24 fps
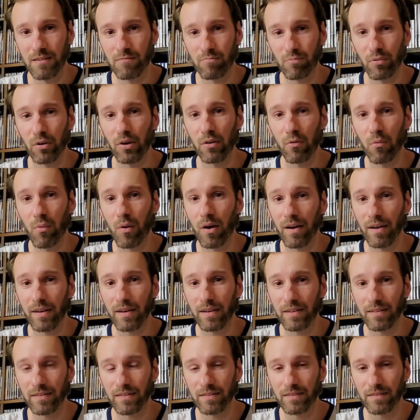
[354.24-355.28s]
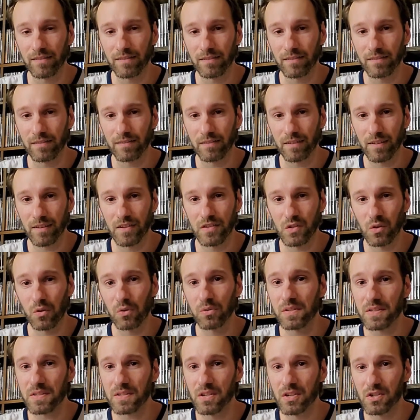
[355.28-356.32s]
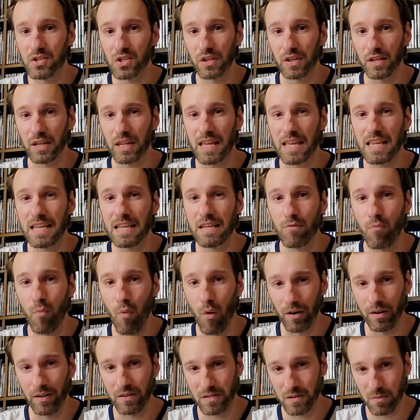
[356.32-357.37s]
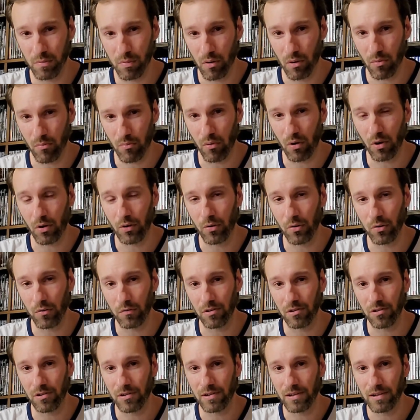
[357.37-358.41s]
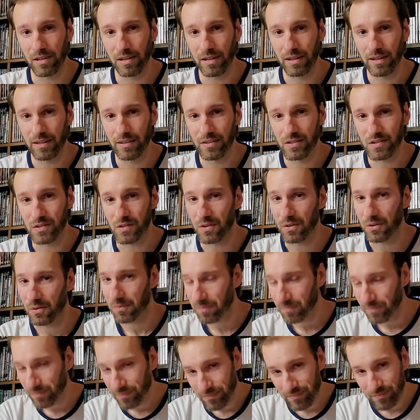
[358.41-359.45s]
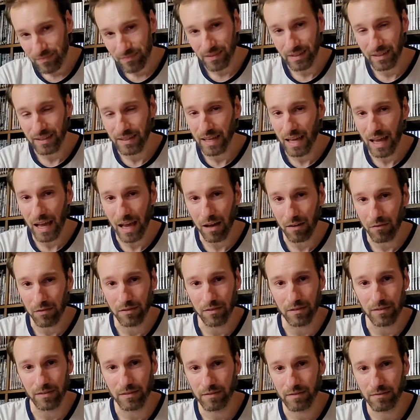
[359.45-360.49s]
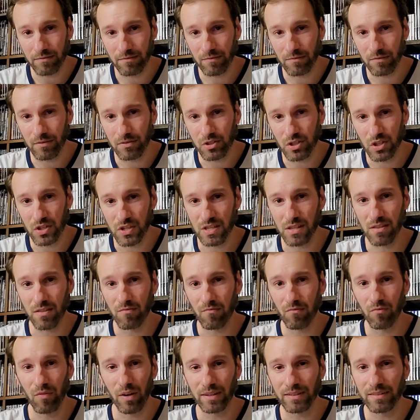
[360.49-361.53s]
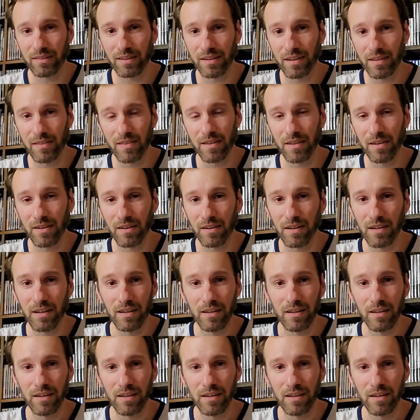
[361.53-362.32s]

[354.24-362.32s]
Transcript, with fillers: Bray Wyatt, his own decision, he wanted to put Braun over. So there you have it. Just right then and there.